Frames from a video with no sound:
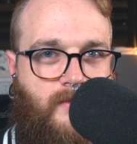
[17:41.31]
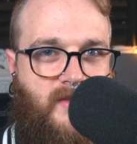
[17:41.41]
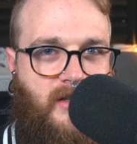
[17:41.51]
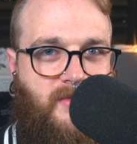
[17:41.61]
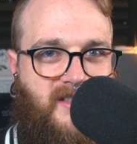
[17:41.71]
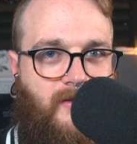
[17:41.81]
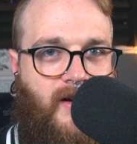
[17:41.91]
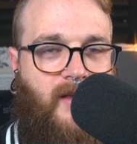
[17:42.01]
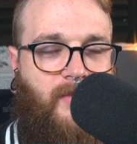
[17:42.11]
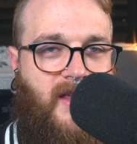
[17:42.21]
so I'm still
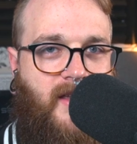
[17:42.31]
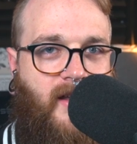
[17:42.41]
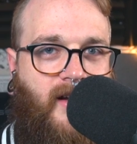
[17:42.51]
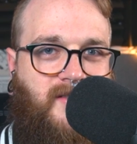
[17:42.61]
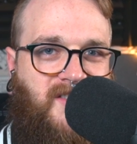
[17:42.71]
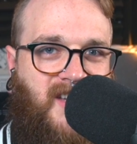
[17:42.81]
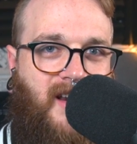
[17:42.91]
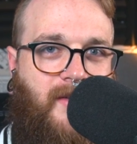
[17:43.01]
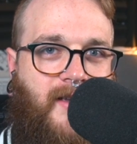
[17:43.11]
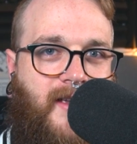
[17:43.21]
going to be here. It's just going
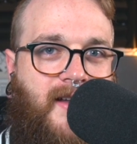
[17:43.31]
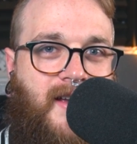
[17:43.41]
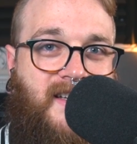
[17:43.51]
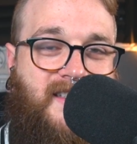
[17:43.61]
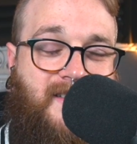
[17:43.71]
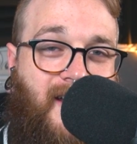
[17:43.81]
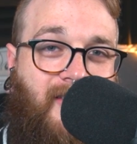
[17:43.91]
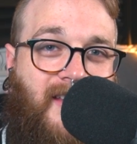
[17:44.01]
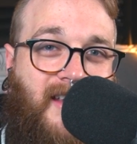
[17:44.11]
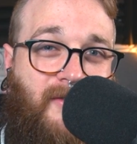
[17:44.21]
to be
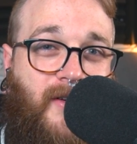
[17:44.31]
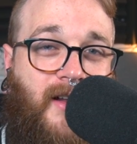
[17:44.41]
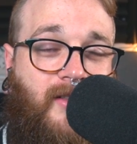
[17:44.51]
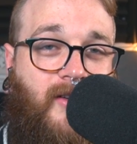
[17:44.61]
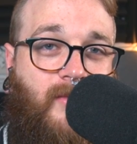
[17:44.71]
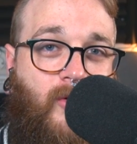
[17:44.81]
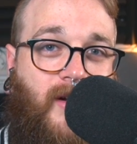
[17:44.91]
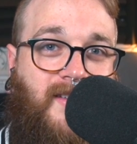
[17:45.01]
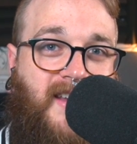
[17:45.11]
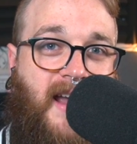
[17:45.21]
slightly different, a little more
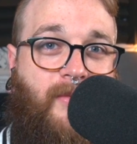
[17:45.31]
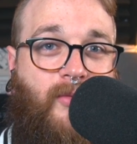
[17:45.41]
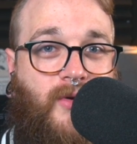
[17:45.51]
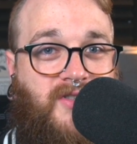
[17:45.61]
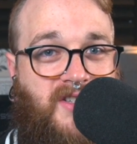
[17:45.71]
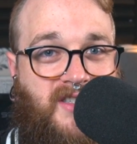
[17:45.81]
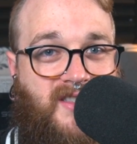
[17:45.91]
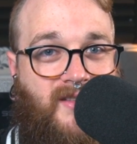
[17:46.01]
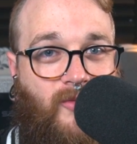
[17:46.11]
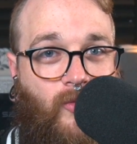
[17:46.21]
in depth, which
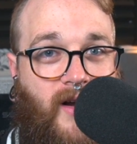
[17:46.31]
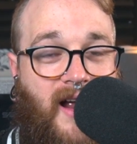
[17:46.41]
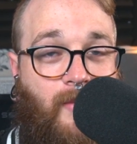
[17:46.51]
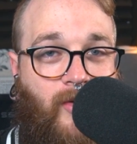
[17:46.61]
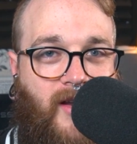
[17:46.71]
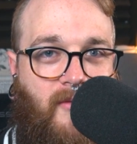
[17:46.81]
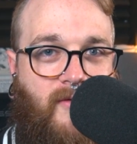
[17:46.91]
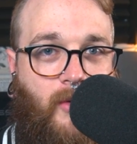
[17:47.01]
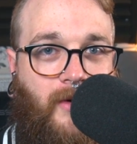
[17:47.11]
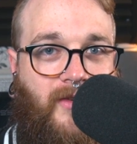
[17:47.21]
is what I'm looking
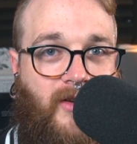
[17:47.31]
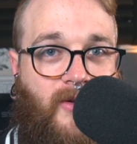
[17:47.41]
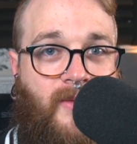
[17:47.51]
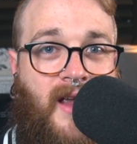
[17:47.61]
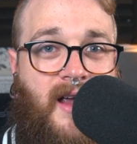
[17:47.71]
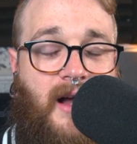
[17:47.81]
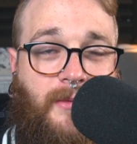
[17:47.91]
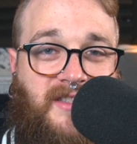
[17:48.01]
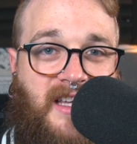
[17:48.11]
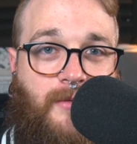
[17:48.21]
forward to. I
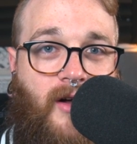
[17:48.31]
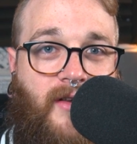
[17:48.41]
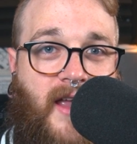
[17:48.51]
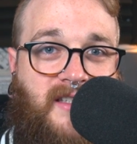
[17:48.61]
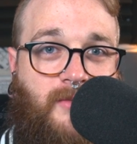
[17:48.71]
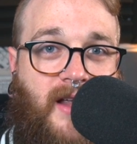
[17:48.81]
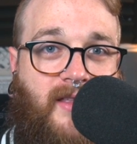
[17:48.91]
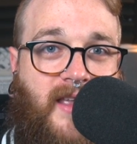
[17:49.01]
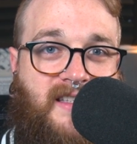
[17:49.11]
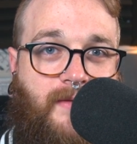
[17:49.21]
will see you all next week.
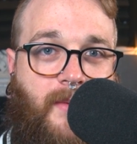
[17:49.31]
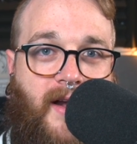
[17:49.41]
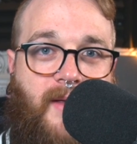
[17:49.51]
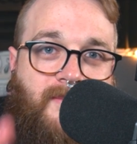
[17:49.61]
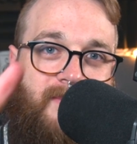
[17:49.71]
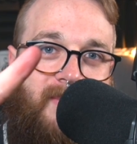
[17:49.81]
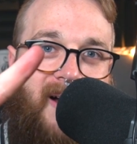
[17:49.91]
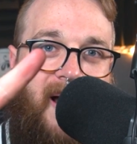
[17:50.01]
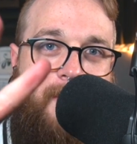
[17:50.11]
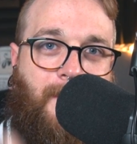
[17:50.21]
Thanks, everybody.
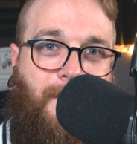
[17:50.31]
Bye.